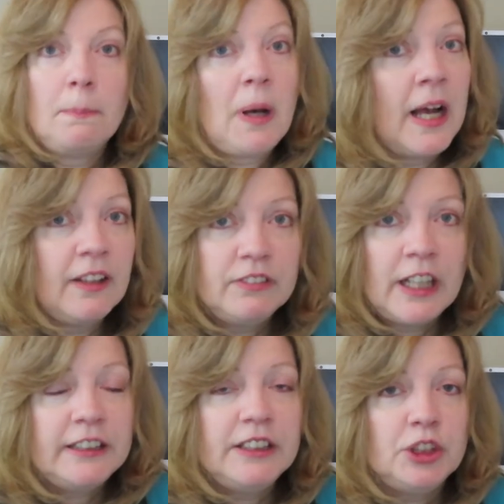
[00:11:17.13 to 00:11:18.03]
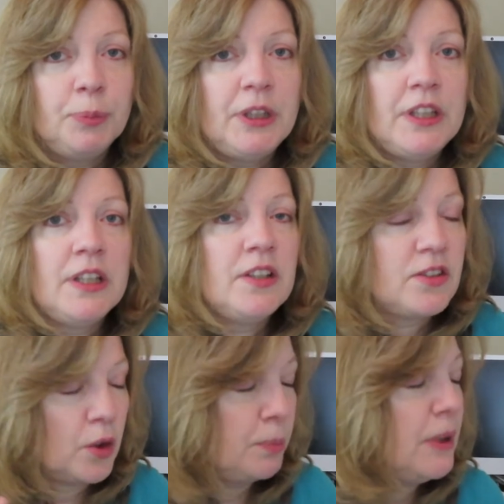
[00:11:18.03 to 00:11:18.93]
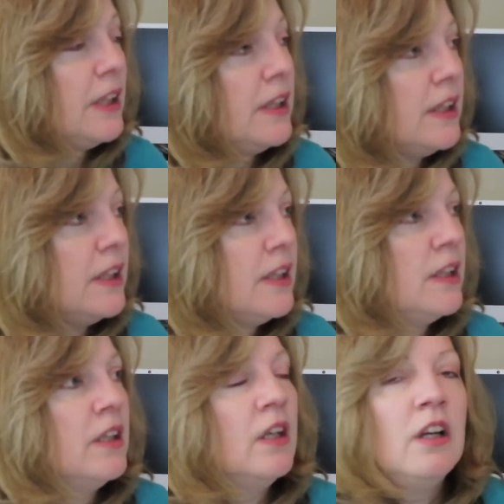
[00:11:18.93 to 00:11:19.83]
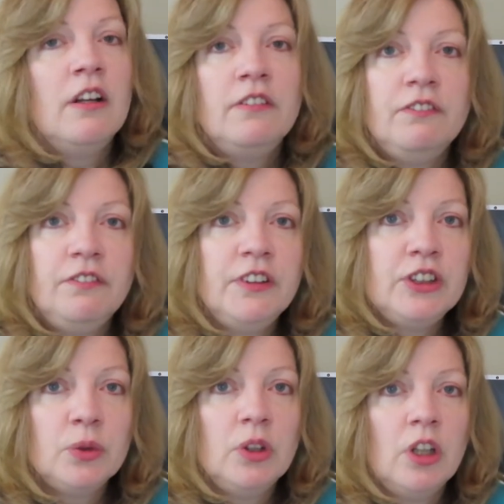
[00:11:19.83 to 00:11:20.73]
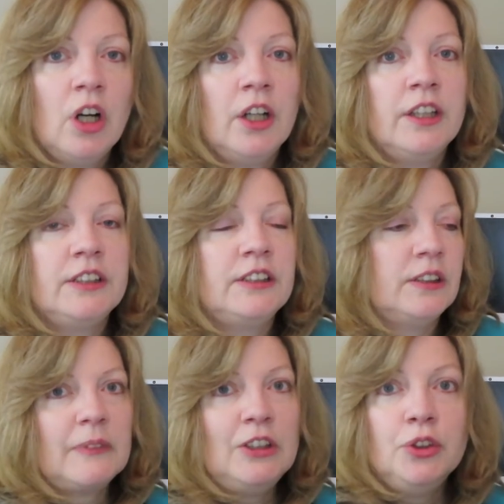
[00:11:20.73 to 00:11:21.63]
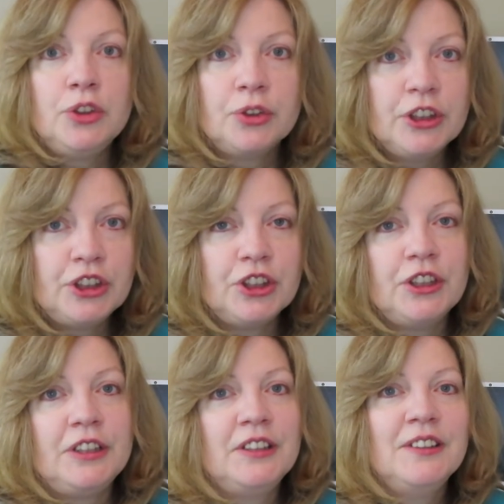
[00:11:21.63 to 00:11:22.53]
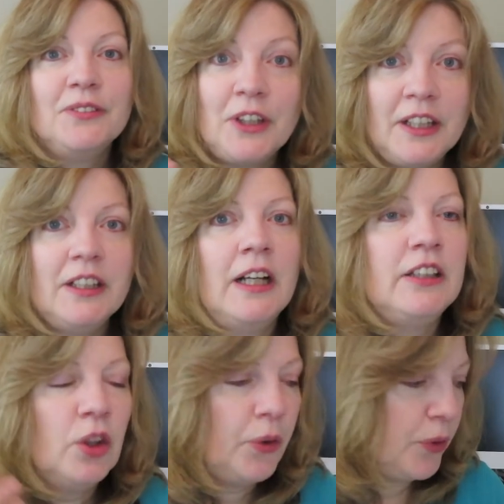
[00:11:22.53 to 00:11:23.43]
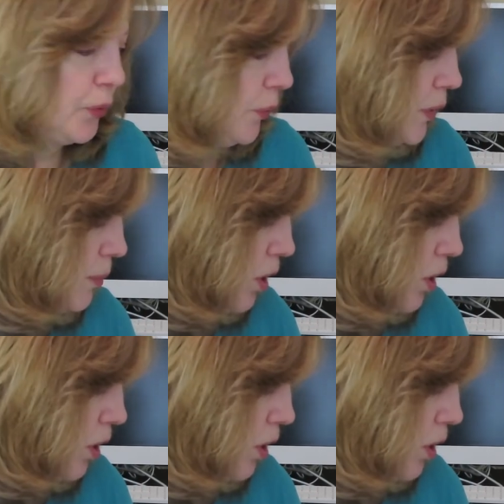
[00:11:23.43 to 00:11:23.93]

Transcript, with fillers: I, I teach P E, so P E, visual art, nutrition, right? I go through them